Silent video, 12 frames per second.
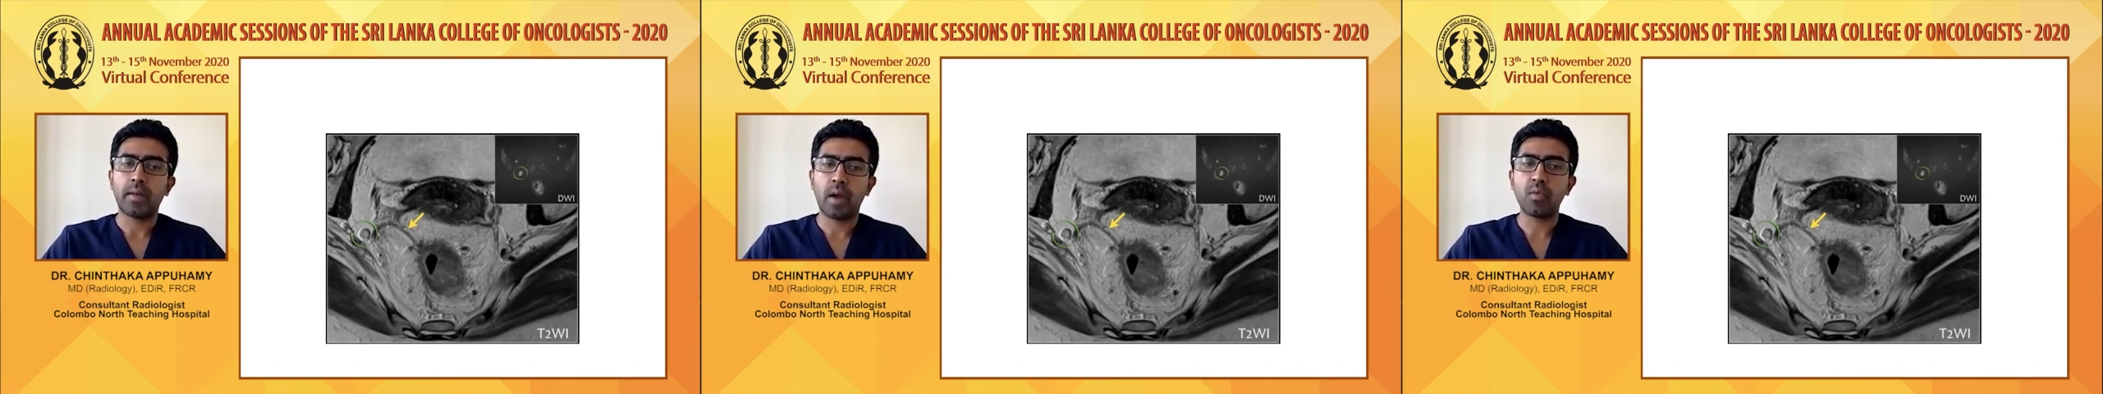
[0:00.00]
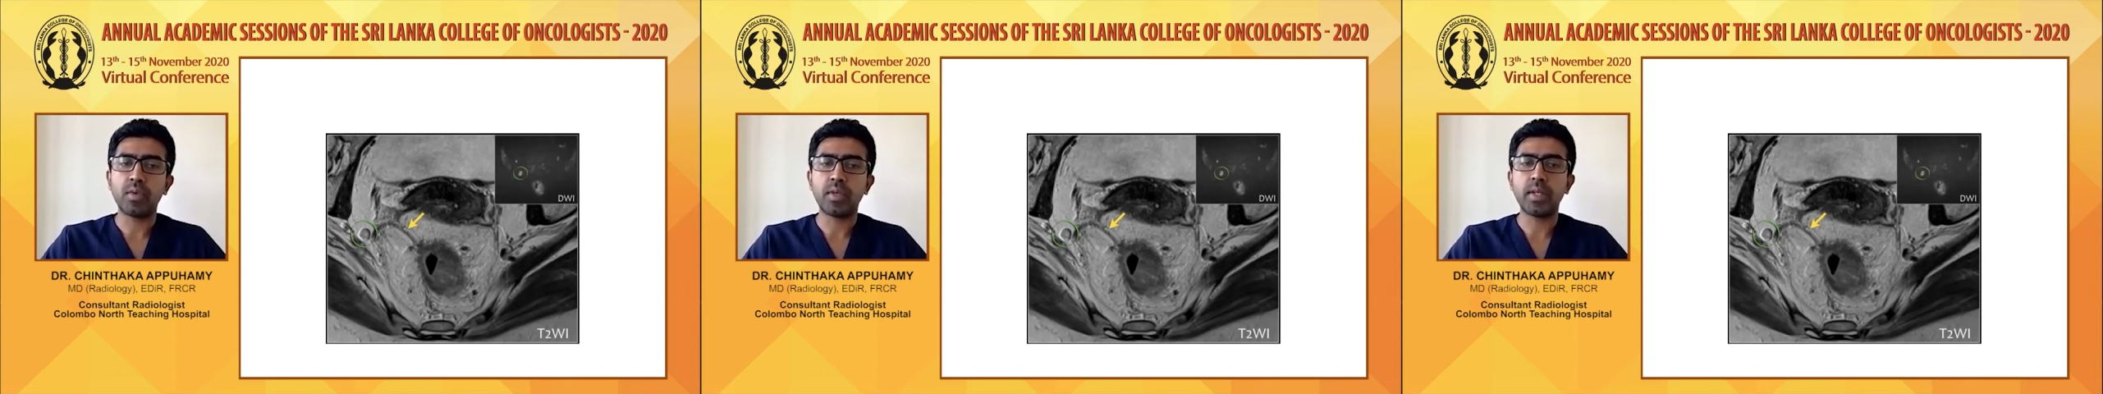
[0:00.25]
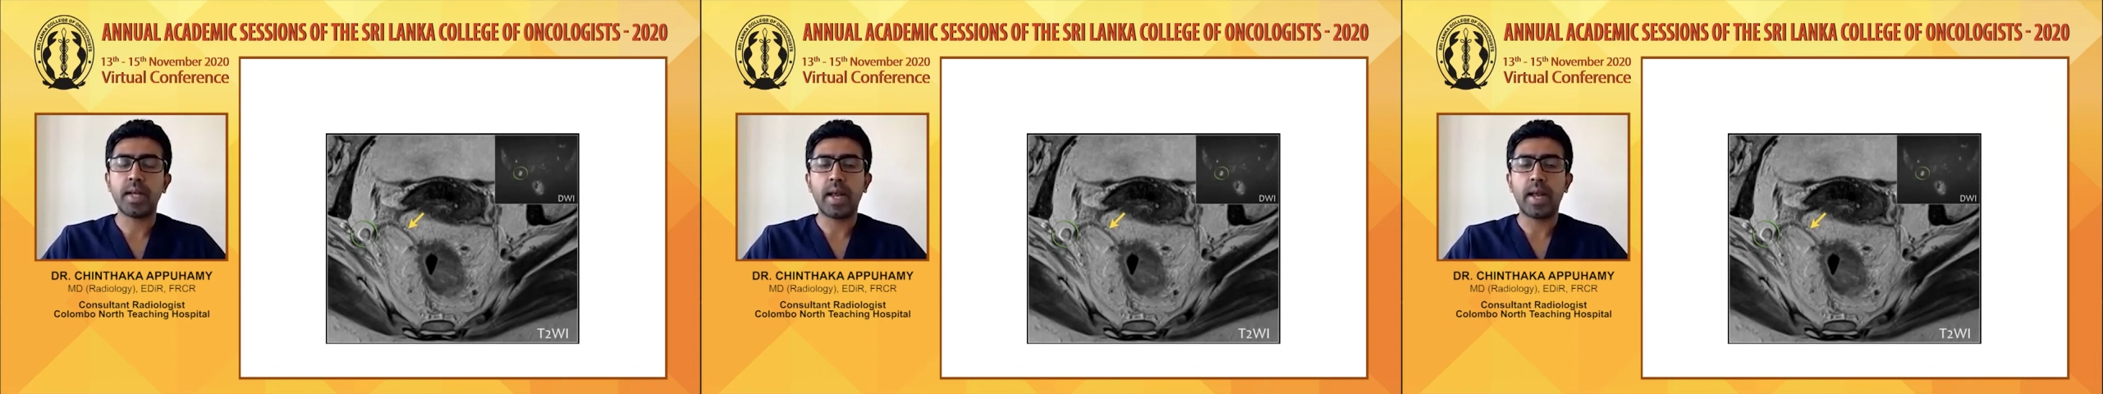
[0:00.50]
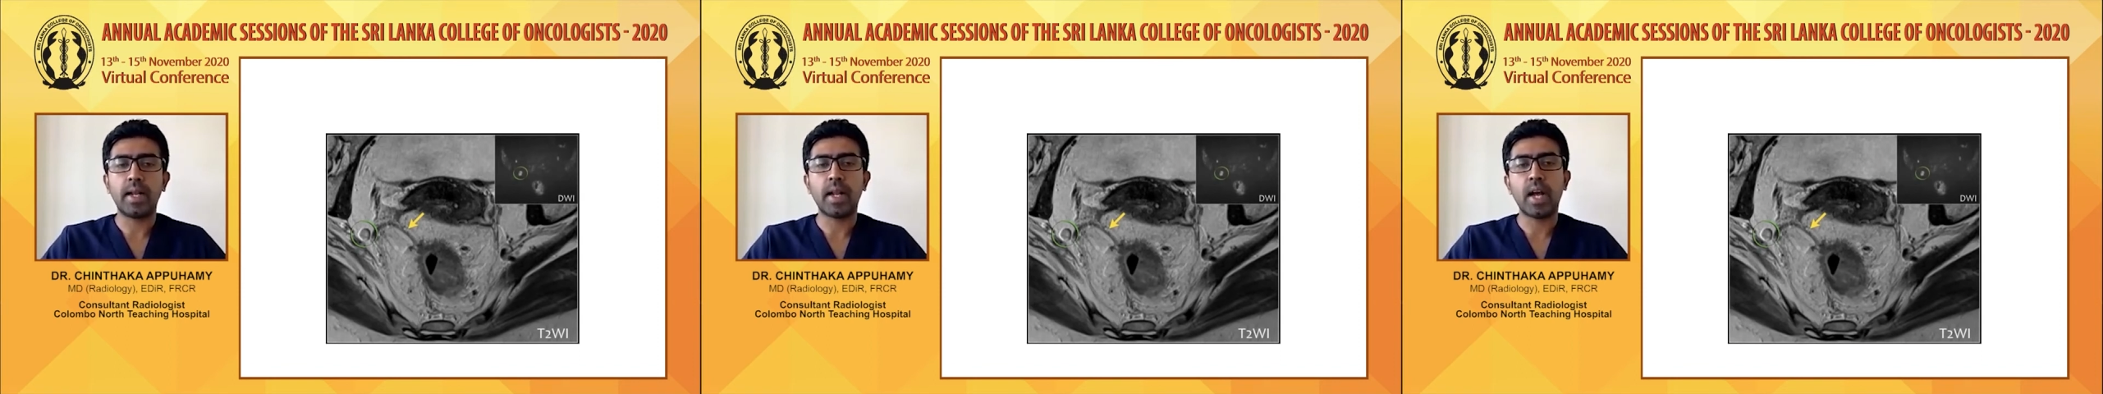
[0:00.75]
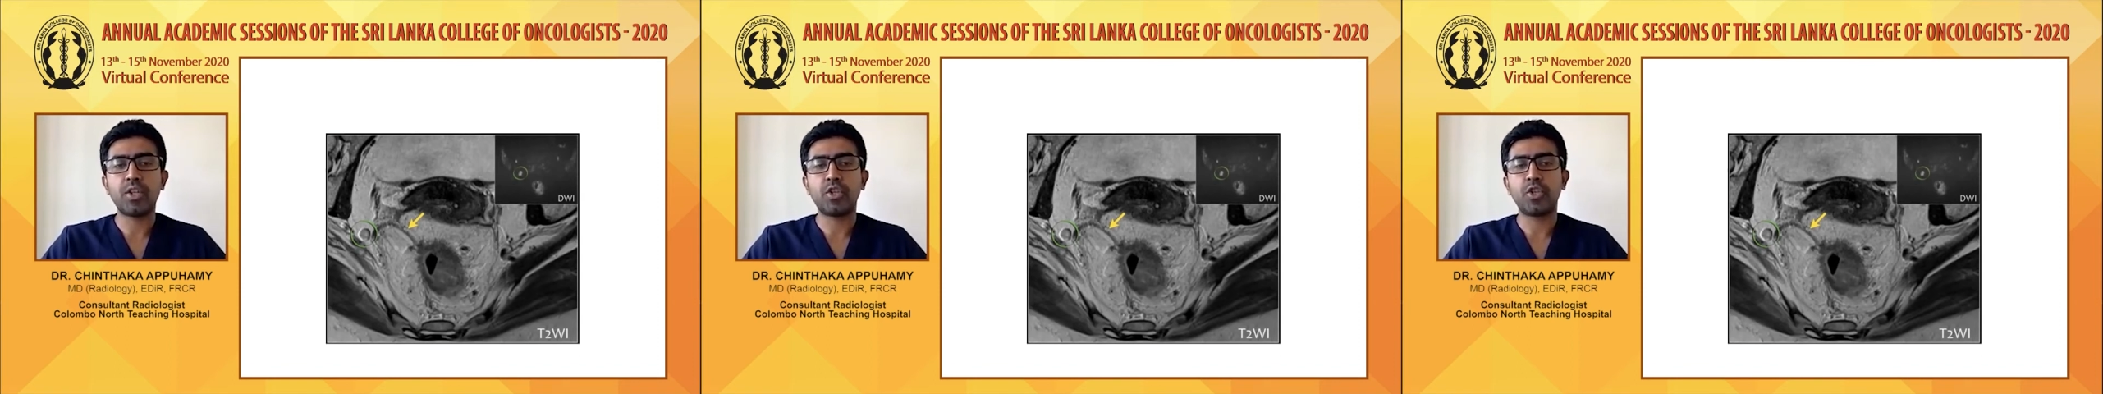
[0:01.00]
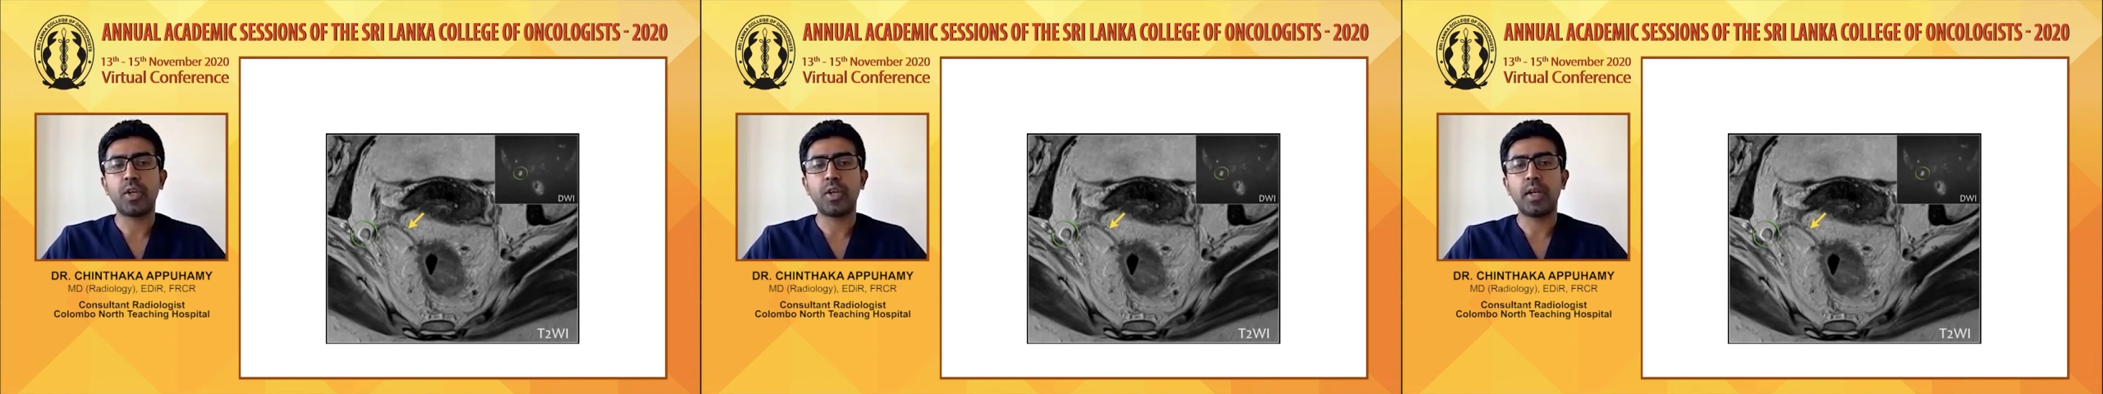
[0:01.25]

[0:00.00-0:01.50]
rounded enlarged